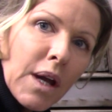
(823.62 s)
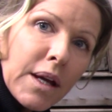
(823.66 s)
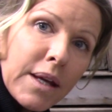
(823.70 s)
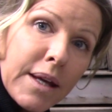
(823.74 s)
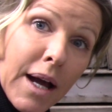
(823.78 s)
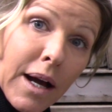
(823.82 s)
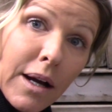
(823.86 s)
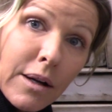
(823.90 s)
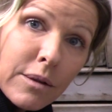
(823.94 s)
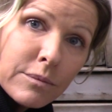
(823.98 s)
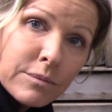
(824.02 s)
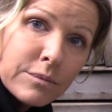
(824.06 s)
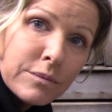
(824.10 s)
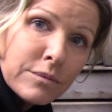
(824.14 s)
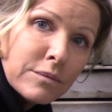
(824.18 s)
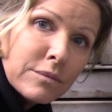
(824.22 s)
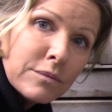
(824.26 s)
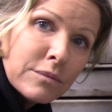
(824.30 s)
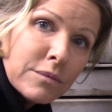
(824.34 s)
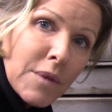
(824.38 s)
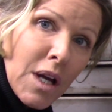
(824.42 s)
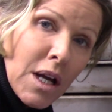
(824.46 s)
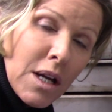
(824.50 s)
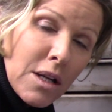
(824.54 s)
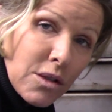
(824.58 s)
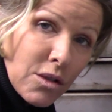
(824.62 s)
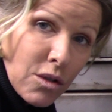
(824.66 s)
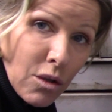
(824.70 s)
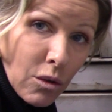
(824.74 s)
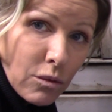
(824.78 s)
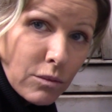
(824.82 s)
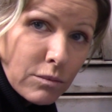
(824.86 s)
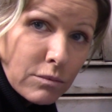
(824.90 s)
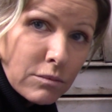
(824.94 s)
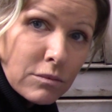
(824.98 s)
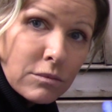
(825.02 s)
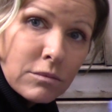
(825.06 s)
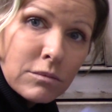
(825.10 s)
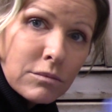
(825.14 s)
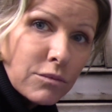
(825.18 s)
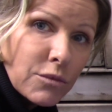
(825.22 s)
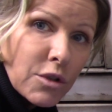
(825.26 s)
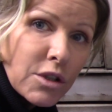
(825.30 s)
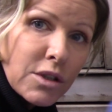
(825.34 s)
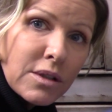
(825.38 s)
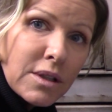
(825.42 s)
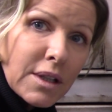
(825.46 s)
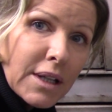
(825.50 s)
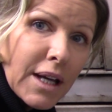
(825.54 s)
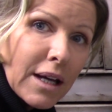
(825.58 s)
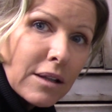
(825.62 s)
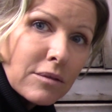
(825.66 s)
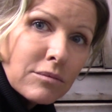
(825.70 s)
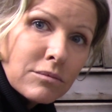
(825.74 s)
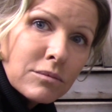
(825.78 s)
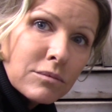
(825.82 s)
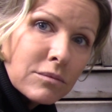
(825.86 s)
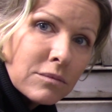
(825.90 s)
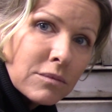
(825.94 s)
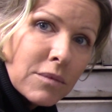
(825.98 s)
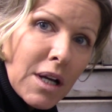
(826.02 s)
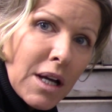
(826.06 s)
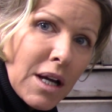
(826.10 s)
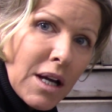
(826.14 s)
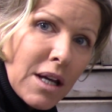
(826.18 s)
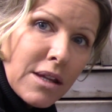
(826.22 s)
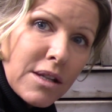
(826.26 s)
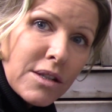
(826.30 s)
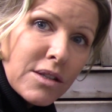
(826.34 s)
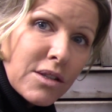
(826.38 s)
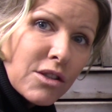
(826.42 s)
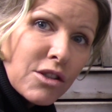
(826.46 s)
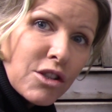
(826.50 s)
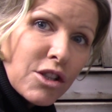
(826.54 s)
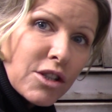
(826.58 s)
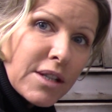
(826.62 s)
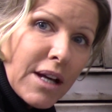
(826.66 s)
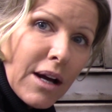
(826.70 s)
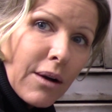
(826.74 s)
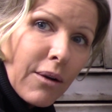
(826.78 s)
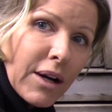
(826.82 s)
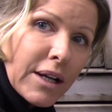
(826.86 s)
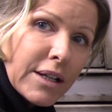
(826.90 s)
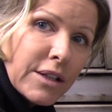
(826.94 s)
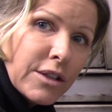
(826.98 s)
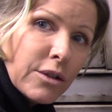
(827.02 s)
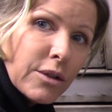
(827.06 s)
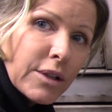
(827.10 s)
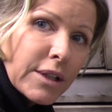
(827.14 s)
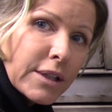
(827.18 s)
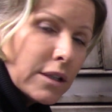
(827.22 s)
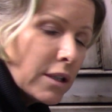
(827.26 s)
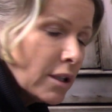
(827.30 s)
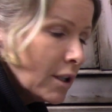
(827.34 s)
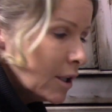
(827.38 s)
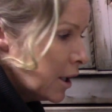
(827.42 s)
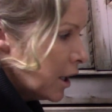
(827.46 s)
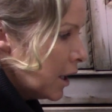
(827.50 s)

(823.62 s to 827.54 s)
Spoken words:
yeah, so just again, this is just how I do it.